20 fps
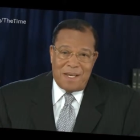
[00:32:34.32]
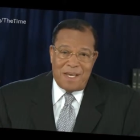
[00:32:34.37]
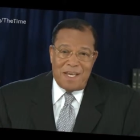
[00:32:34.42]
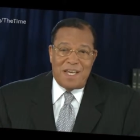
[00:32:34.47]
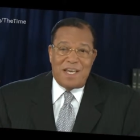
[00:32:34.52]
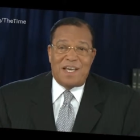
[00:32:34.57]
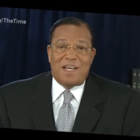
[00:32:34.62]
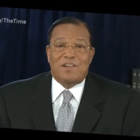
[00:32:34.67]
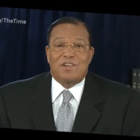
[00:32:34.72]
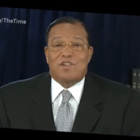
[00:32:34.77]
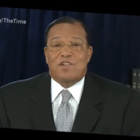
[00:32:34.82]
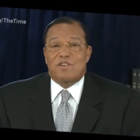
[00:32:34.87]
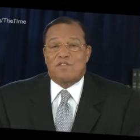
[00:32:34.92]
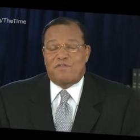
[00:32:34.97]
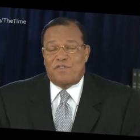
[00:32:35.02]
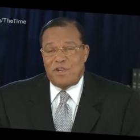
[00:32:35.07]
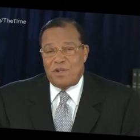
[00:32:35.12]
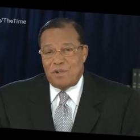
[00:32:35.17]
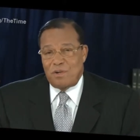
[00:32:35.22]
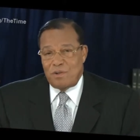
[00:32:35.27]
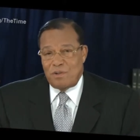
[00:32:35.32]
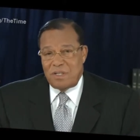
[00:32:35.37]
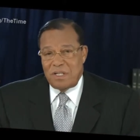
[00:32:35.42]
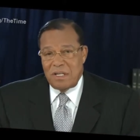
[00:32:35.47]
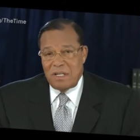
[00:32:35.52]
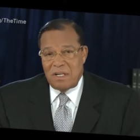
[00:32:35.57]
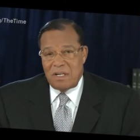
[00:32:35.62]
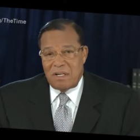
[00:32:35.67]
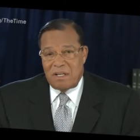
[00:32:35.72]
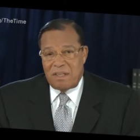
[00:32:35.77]
he
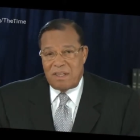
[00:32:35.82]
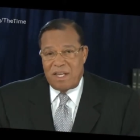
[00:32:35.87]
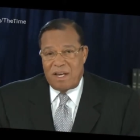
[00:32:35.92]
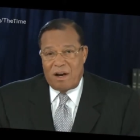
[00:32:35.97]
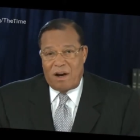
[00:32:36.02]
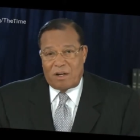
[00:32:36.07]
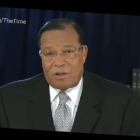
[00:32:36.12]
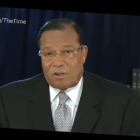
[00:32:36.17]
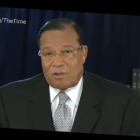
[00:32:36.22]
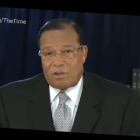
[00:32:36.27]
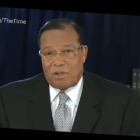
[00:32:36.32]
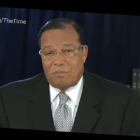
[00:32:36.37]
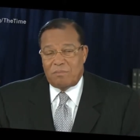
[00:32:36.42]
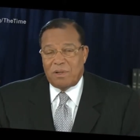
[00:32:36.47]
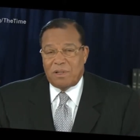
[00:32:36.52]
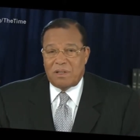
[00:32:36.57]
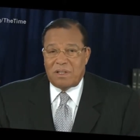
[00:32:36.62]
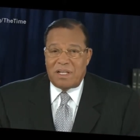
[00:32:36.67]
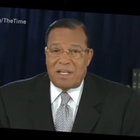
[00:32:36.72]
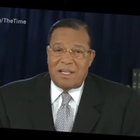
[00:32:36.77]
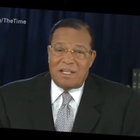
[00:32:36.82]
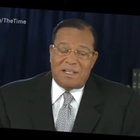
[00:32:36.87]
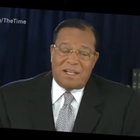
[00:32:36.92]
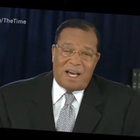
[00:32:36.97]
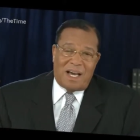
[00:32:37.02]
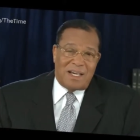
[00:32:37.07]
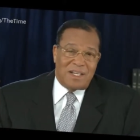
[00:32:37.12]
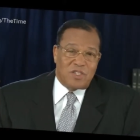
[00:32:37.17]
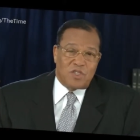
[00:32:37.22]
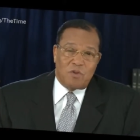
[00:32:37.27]
interviewed the Honorable
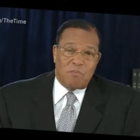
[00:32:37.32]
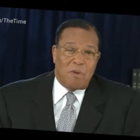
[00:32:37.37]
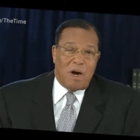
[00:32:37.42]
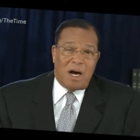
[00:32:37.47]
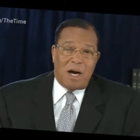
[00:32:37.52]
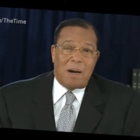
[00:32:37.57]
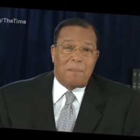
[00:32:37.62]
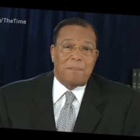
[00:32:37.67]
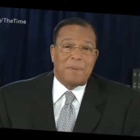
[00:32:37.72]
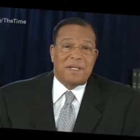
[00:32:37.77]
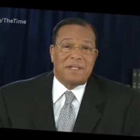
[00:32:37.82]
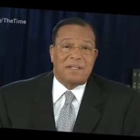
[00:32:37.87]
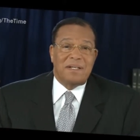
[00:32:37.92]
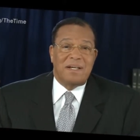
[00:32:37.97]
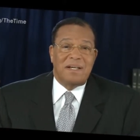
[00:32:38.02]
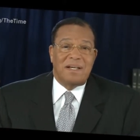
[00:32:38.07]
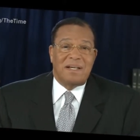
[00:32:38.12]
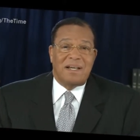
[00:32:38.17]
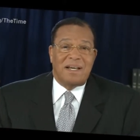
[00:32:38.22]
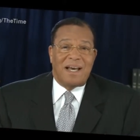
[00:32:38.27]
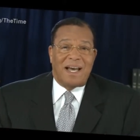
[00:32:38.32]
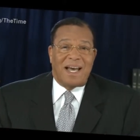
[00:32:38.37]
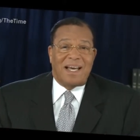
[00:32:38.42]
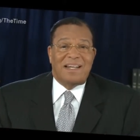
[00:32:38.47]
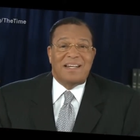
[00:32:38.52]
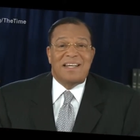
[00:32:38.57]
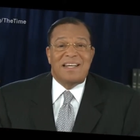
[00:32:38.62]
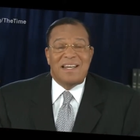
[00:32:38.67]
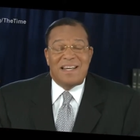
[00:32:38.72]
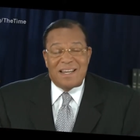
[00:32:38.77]
Elijah Muhammad,
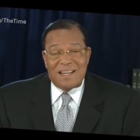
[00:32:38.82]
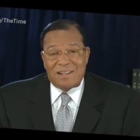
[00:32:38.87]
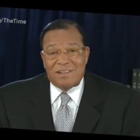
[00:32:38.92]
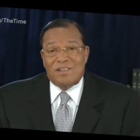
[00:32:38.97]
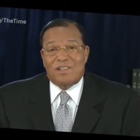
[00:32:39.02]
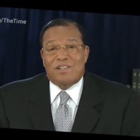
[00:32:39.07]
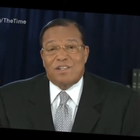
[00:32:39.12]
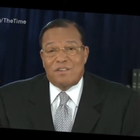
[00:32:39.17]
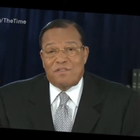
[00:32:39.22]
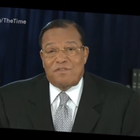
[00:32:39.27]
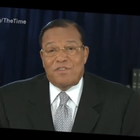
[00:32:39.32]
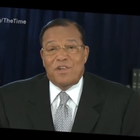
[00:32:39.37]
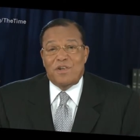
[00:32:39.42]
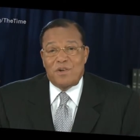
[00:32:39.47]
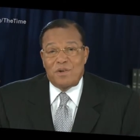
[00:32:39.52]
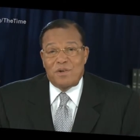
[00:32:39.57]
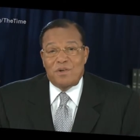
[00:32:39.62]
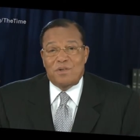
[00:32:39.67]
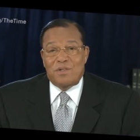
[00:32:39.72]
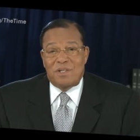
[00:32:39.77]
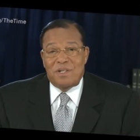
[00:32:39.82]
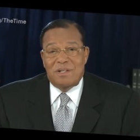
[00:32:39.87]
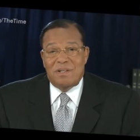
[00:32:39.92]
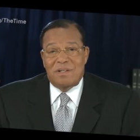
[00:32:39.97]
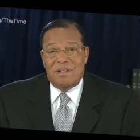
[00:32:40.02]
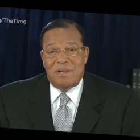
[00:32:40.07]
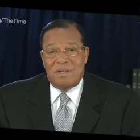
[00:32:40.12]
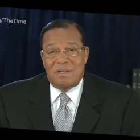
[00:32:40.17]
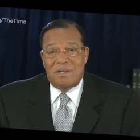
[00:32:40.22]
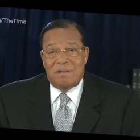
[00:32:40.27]
and he interviewed
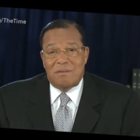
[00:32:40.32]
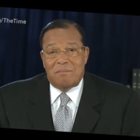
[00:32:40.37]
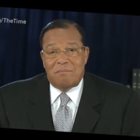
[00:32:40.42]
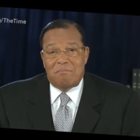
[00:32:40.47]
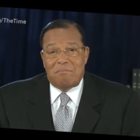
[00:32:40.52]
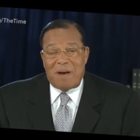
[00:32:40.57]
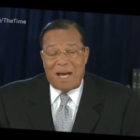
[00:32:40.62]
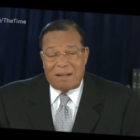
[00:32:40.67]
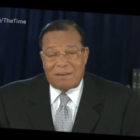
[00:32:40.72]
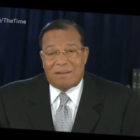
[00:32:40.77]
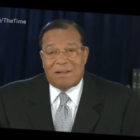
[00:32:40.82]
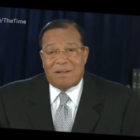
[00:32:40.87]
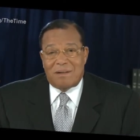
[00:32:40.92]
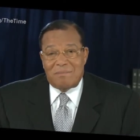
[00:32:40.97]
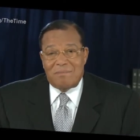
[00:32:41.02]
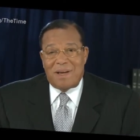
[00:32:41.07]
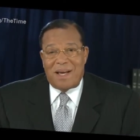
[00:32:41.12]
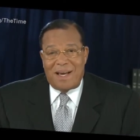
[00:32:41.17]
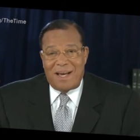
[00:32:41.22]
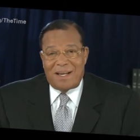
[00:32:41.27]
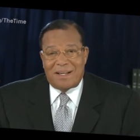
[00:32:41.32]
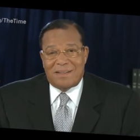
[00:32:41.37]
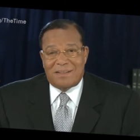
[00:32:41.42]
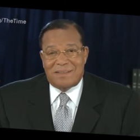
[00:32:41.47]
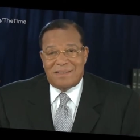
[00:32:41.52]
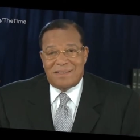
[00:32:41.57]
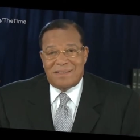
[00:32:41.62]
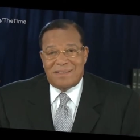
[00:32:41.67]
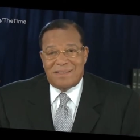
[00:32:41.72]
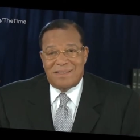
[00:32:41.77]
Malcolm
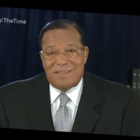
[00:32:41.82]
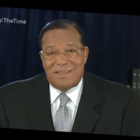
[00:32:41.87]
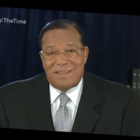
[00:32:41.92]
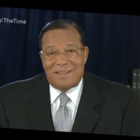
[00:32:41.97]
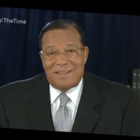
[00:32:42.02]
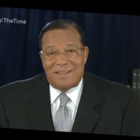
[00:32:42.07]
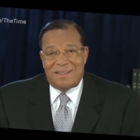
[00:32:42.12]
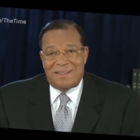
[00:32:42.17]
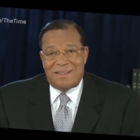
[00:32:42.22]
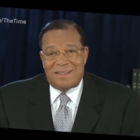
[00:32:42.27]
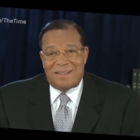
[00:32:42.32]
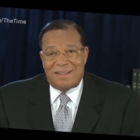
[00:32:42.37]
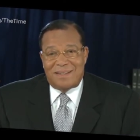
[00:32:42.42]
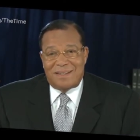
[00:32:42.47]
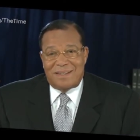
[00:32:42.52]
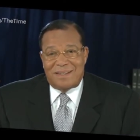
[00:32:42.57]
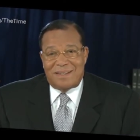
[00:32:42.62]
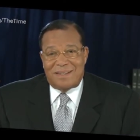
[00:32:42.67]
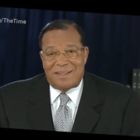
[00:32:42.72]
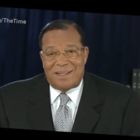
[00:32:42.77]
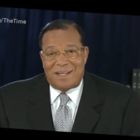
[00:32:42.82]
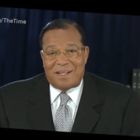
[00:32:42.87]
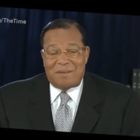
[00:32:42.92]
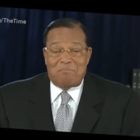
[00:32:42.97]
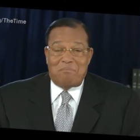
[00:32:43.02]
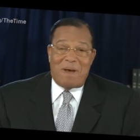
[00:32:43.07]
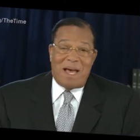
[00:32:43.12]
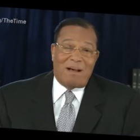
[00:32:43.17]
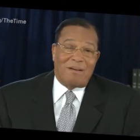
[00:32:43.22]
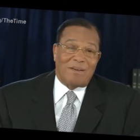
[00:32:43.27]
X.
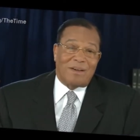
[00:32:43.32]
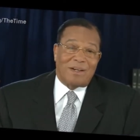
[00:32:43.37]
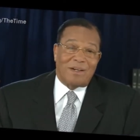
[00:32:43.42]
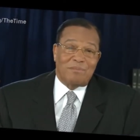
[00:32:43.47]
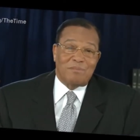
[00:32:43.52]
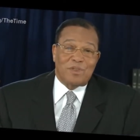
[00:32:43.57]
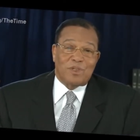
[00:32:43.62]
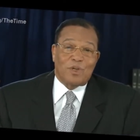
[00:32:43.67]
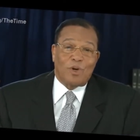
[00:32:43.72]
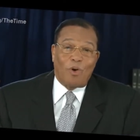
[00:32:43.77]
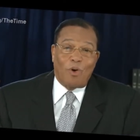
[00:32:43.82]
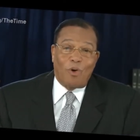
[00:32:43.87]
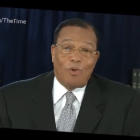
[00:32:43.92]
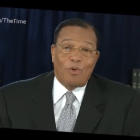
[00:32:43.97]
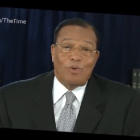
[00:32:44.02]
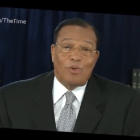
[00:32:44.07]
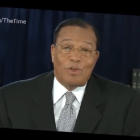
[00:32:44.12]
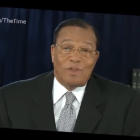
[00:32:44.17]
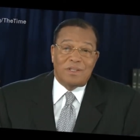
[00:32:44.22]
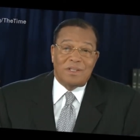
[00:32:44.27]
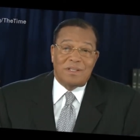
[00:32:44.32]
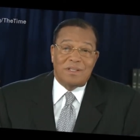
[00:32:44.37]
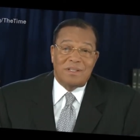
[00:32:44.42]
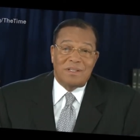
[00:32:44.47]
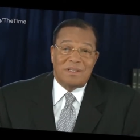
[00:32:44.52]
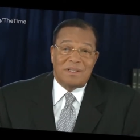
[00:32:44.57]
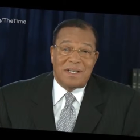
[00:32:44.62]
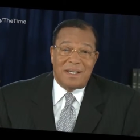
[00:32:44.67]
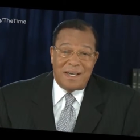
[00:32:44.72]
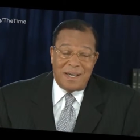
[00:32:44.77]
And Malcolm told
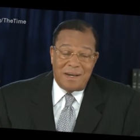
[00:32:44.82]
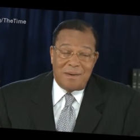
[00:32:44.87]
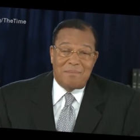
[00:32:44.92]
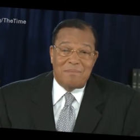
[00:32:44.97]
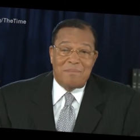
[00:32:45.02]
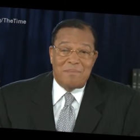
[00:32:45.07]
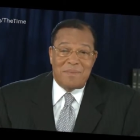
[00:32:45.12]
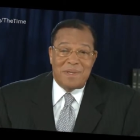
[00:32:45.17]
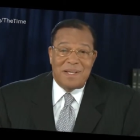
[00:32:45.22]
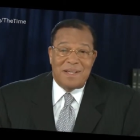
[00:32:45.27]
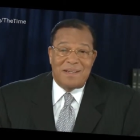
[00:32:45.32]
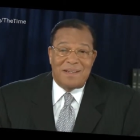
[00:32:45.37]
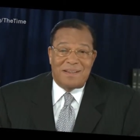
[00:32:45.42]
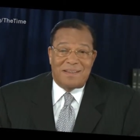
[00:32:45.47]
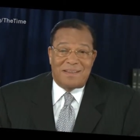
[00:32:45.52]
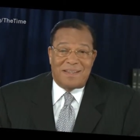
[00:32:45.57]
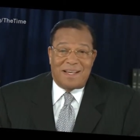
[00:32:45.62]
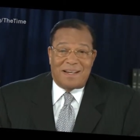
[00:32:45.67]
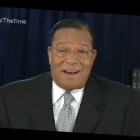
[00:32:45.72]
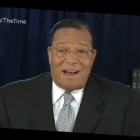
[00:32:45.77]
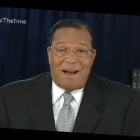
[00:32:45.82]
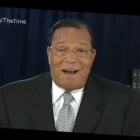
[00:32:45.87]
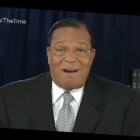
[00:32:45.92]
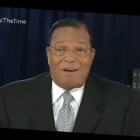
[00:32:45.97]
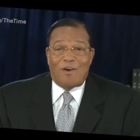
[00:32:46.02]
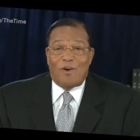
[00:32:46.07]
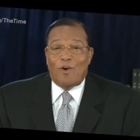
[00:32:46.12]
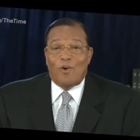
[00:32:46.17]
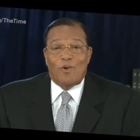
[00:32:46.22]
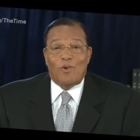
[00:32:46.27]
him that
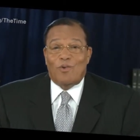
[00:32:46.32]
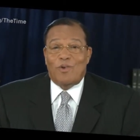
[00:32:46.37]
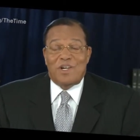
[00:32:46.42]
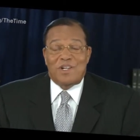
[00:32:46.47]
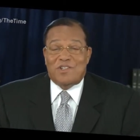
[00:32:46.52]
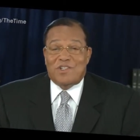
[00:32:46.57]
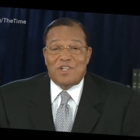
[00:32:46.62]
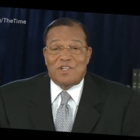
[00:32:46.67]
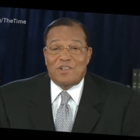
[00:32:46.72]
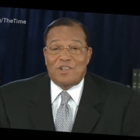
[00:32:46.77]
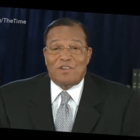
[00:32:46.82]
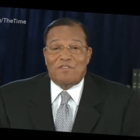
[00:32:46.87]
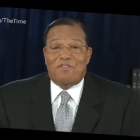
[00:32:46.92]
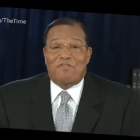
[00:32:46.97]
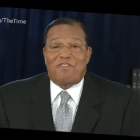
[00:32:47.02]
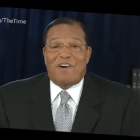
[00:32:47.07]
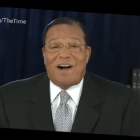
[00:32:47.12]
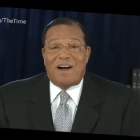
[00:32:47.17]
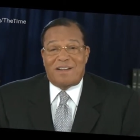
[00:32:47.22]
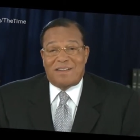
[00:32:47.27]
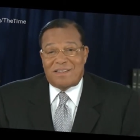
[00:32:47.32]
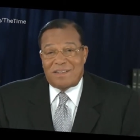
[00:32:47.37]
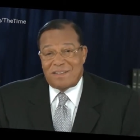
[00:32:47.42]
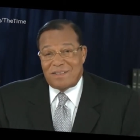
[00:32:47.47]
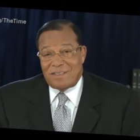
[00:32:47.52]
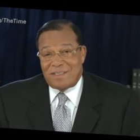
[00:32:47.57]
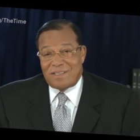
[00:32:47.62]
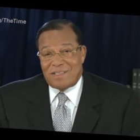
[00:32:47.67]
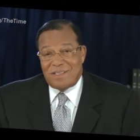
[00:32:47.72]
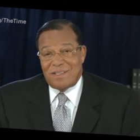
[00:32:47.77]
our original
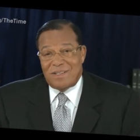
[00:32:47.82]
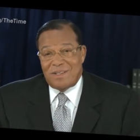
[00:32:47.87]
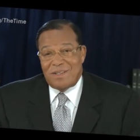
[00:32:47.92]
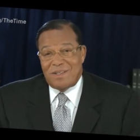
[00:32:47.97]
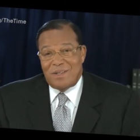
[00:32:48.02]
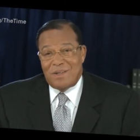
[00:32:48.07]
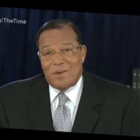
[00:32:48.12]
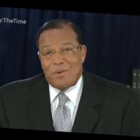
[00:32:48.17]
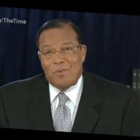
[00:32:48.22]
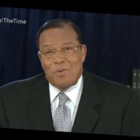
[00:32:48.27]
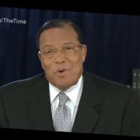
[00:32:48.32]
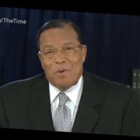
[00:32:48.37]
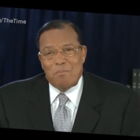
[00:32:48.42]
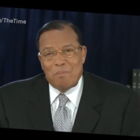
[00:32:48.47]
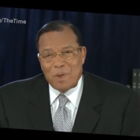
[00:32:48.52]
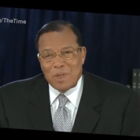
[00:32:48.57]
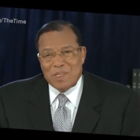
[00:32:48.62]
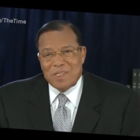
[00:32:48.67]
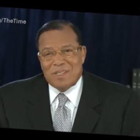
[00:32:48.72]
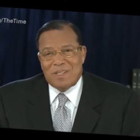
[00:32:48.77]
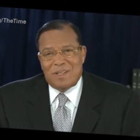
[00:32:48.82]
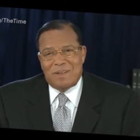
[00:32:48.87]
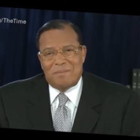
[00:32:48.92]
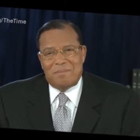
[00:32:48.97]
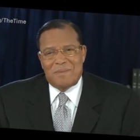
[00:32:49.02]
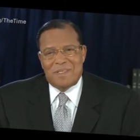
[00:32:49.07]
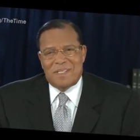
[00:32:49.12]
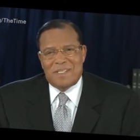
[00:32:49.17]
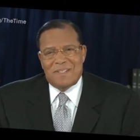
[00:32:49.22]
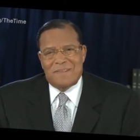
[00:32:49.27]
fathers were
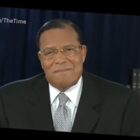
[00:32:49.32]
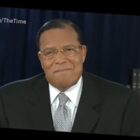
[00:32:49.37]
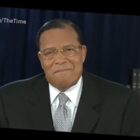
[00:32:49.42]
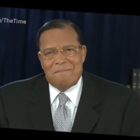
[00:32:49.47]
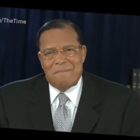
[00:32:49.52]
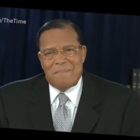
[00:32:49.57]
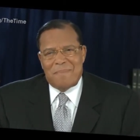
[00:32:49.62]
Muslims.